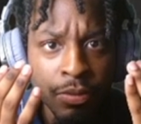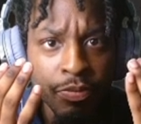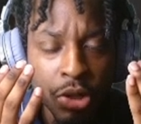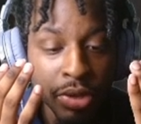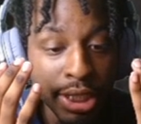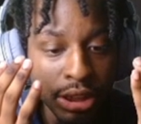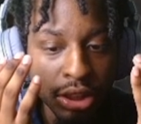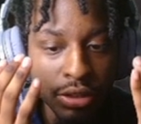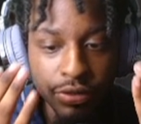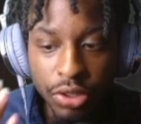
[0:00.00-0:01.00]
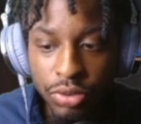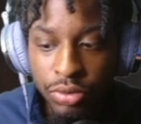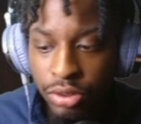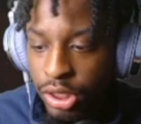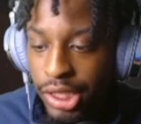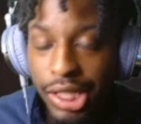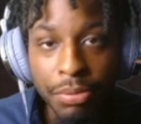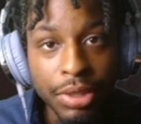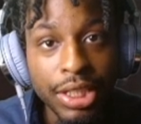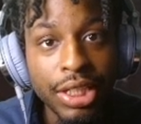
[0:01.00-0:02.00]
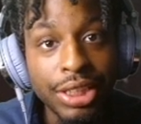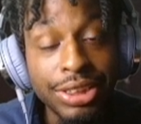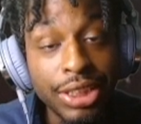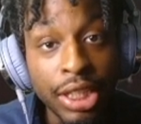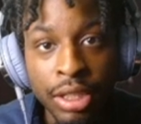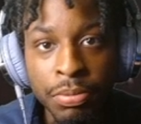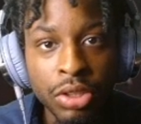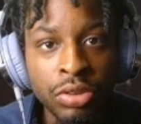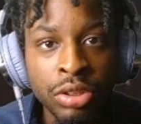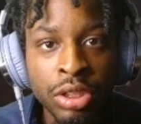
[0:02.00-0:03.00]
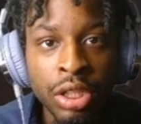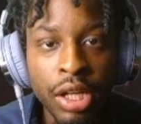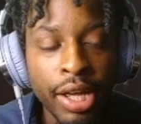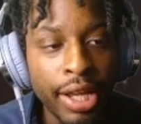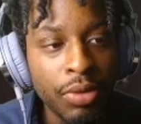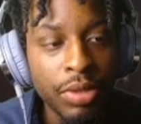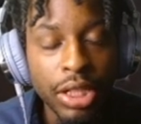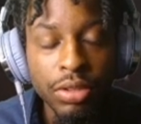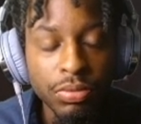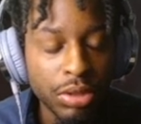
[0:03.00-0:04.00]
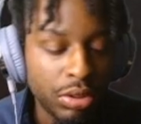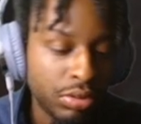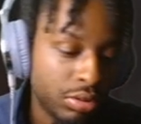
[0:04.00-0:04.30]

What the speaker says: Don't answer the phone and I'm looking at a ceiling, bro. I hate when that, bro.